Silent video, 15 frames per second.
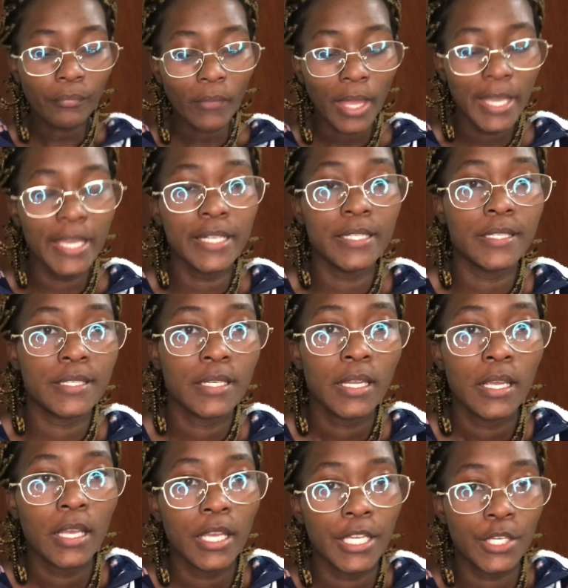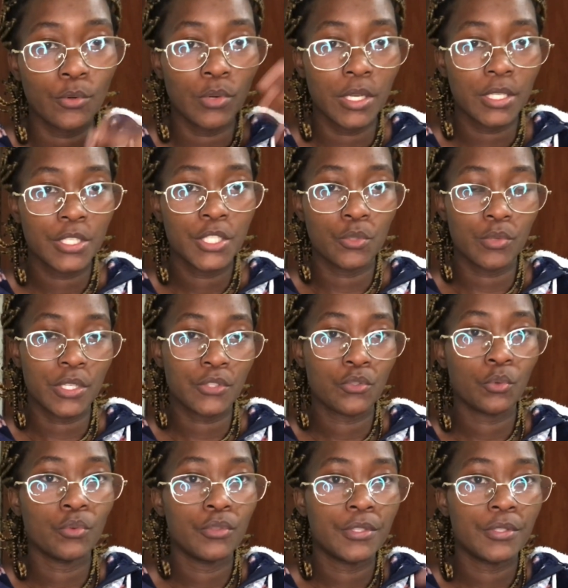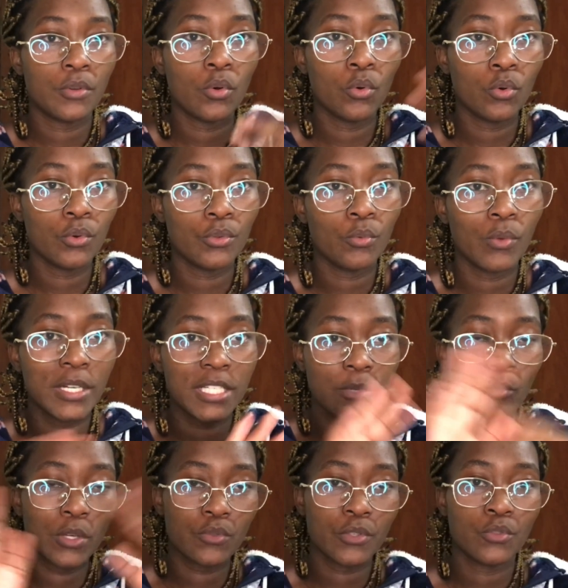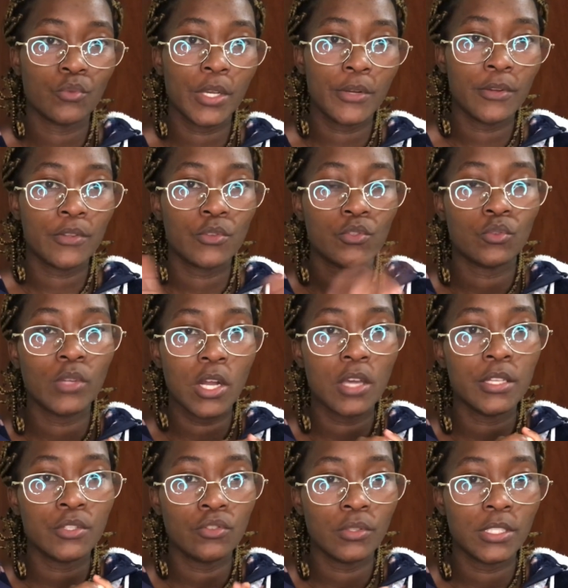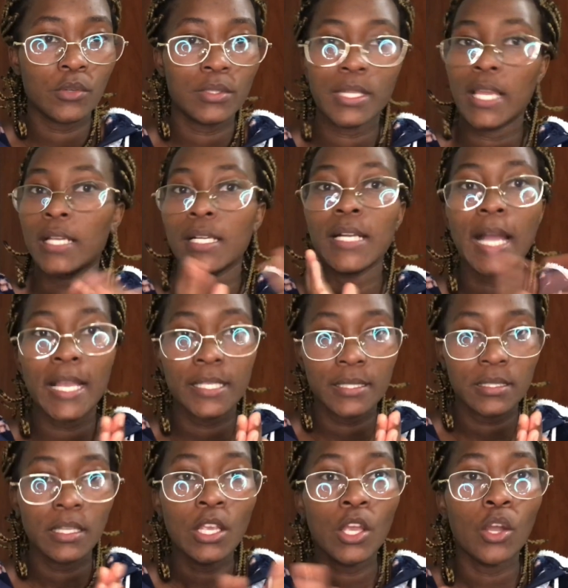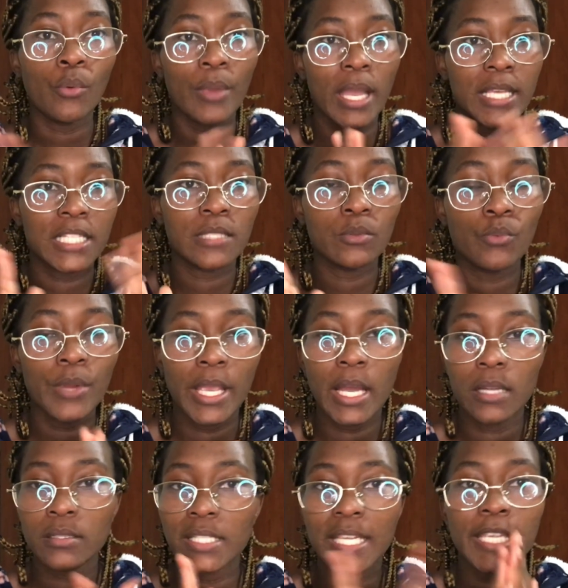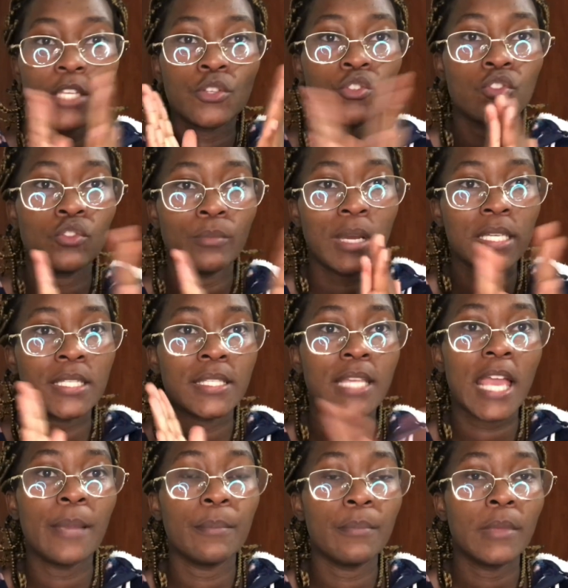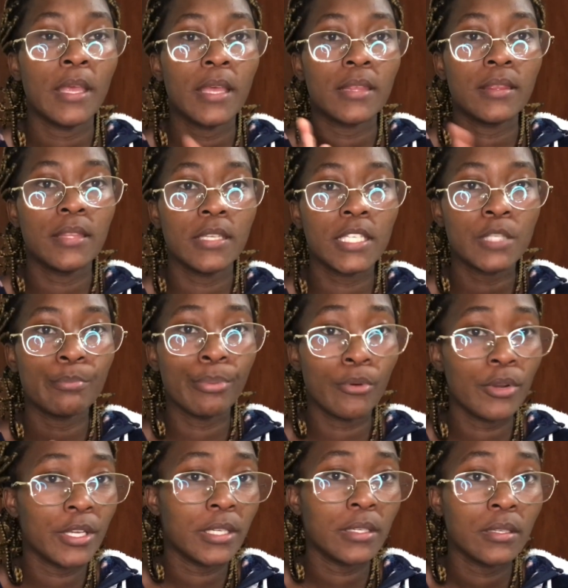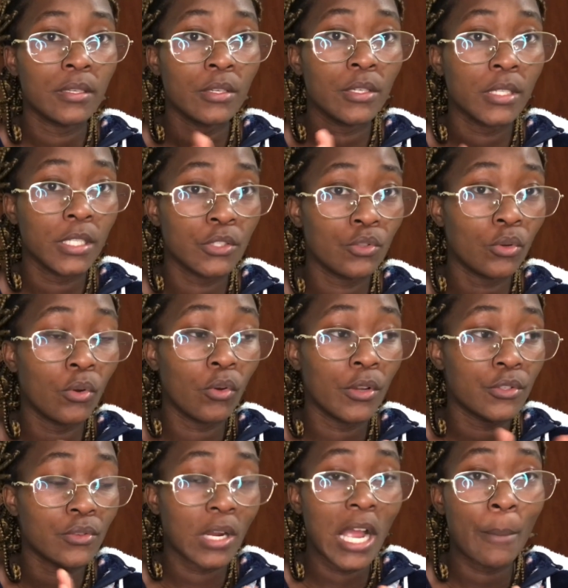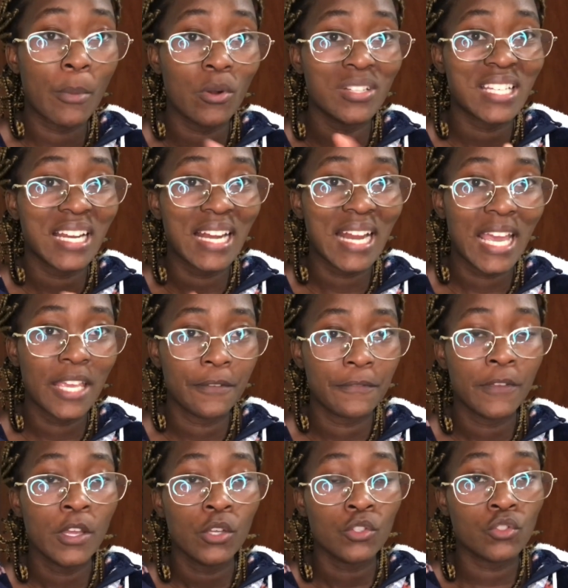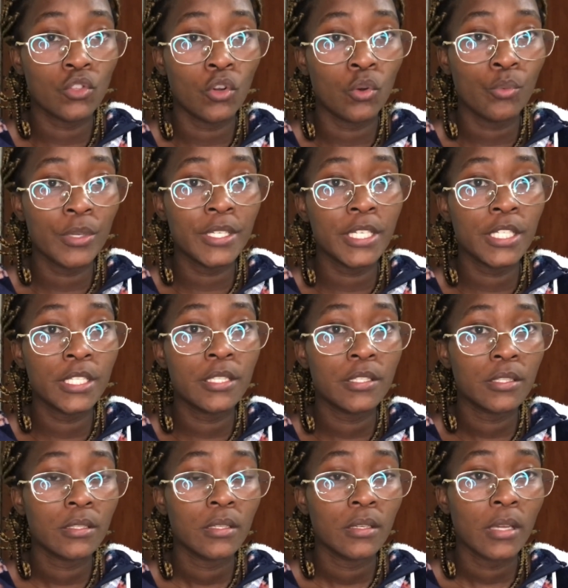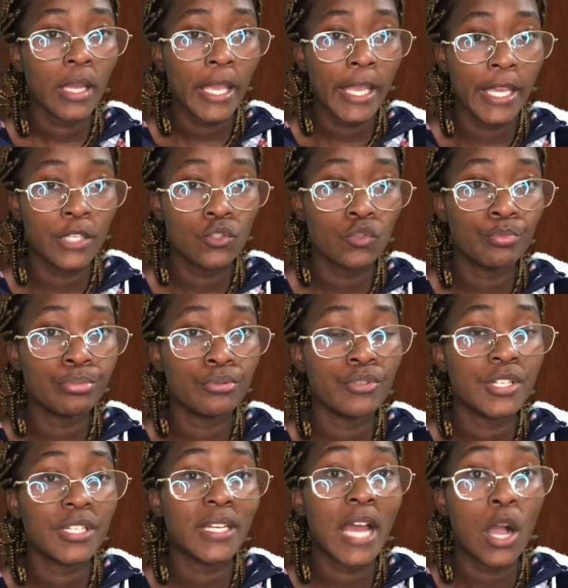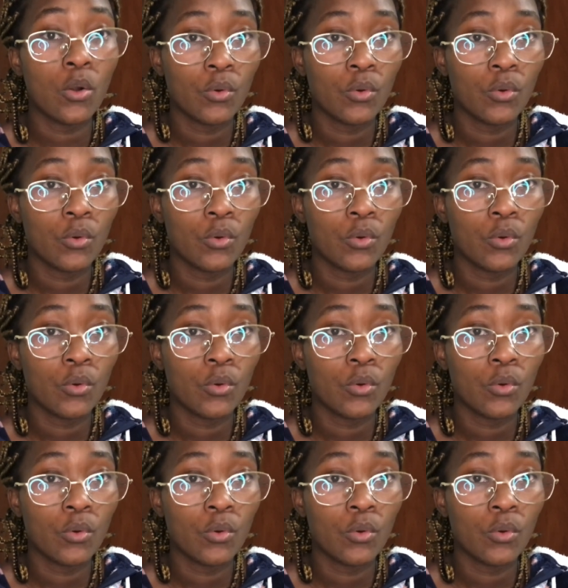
and she was told what was going on. So now the doctor was like, guys, we are taking too much time. This boy is not going to come out alive. So we need her to push now.